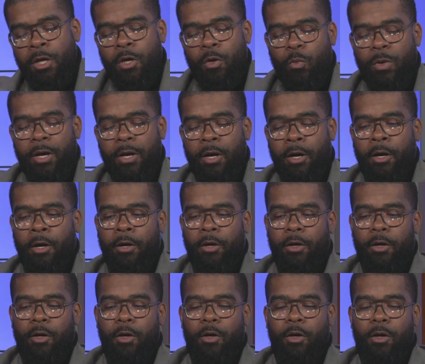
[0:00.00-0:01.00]

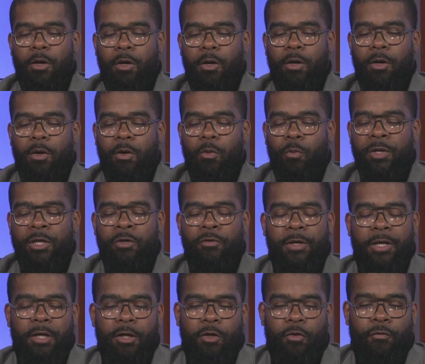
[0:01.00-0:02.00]
where we
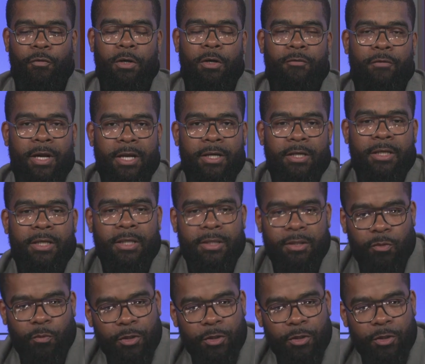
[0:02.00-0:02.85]
create a career readiness.